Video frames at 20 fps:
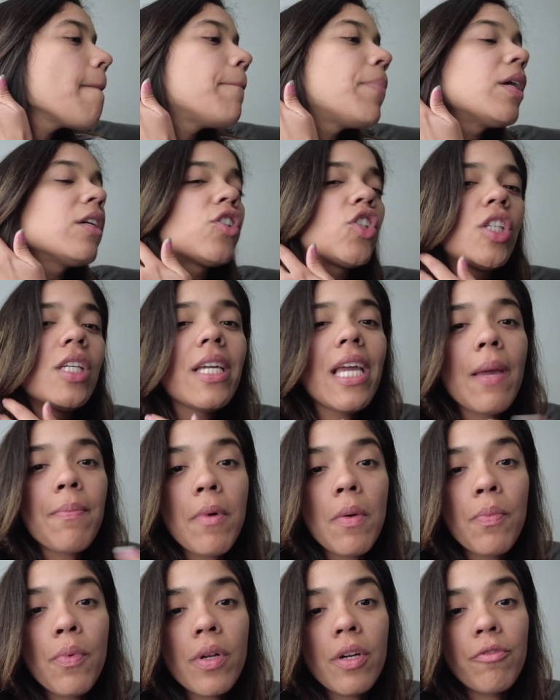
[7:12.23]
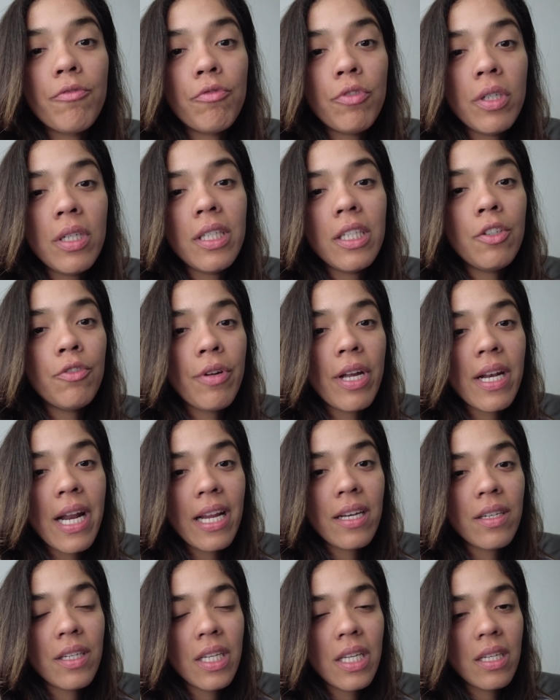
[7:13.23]
but she came up with a really great
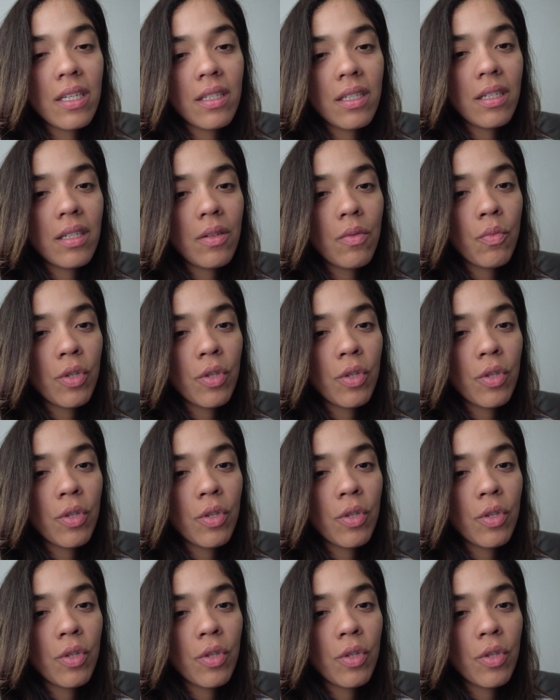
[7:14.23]
idea,